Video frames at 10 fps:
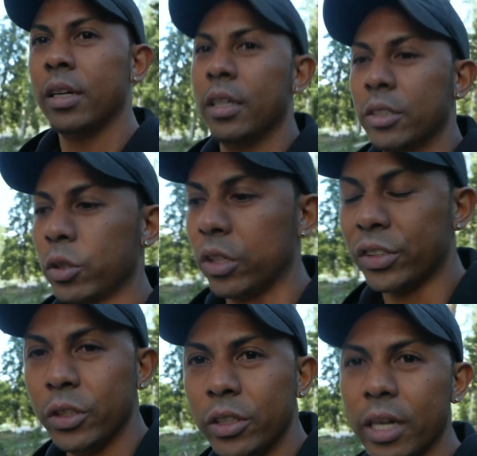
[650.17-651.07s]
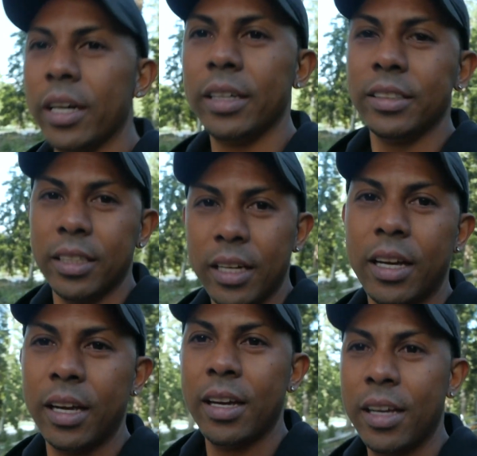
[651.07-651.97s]
So I'll see you guys
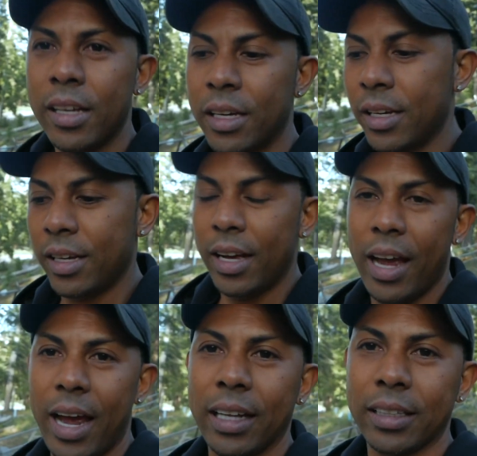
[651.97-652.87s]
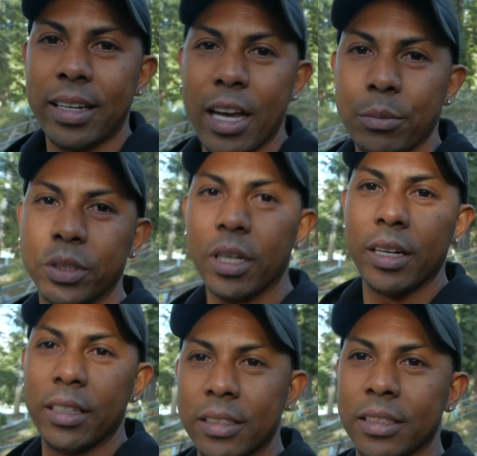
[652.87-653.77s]
at the campsite.